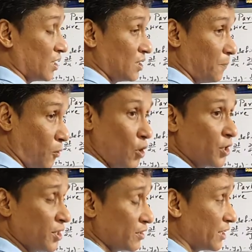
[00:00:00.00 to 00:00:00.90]
the
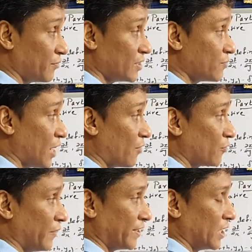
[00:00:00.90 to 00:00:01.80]
point at which we have
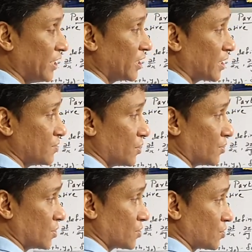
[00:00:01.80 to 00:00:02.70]
to find the
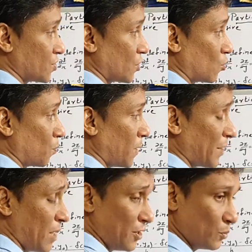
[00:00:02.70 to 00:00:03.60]
linearization is 0 pi
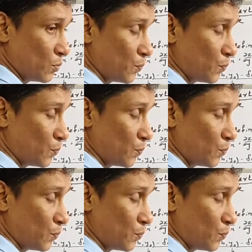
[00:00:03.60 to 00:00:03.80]
by 2.